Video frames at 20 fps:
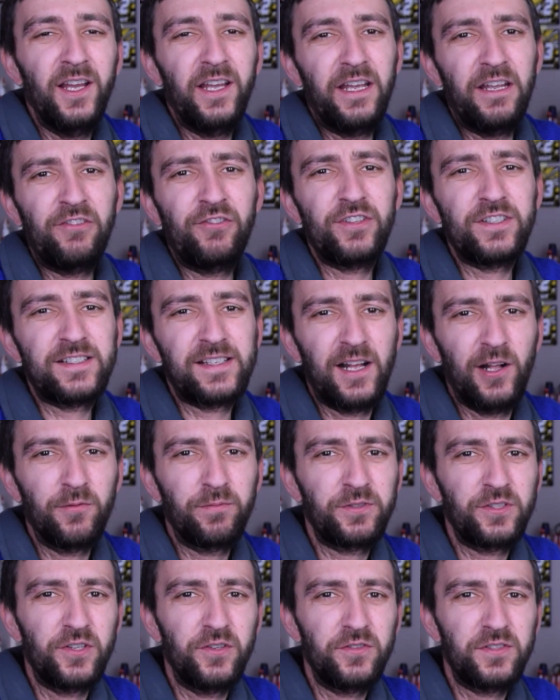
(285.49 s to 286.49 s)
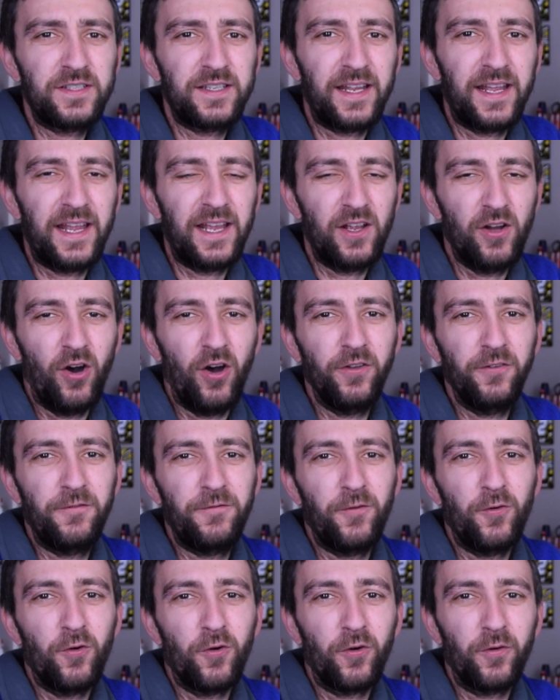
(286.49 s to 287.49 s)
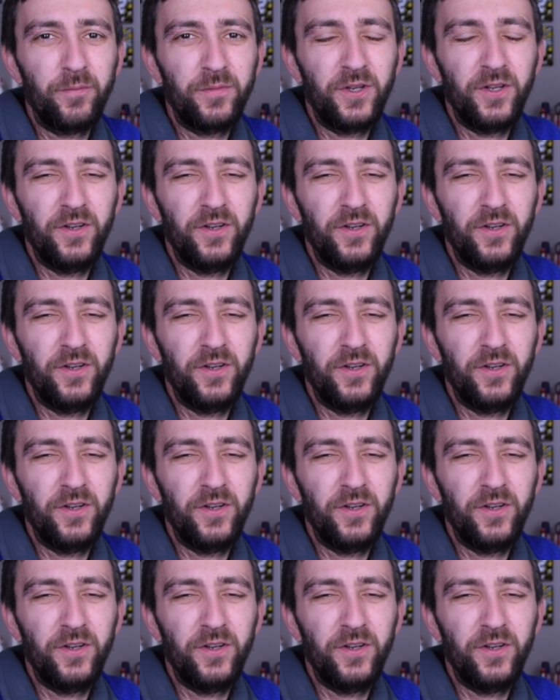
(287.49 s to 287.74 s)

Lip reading: It just helps you stay on form.